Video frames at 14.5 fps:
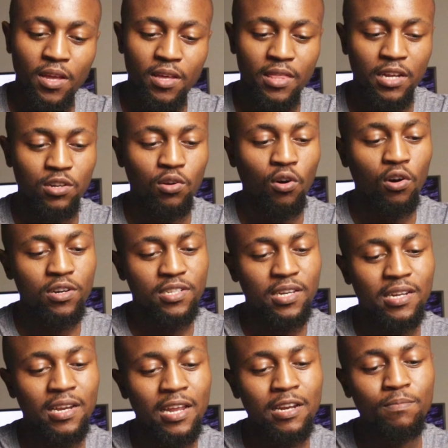That God
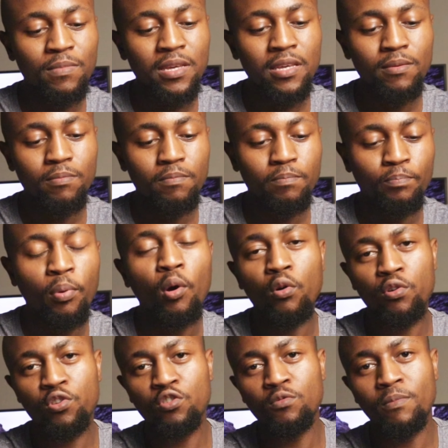said, Let me
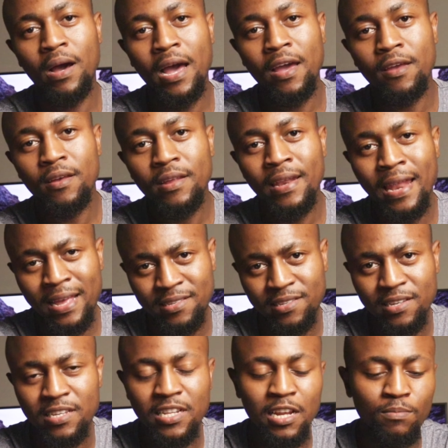borrow you my lenses.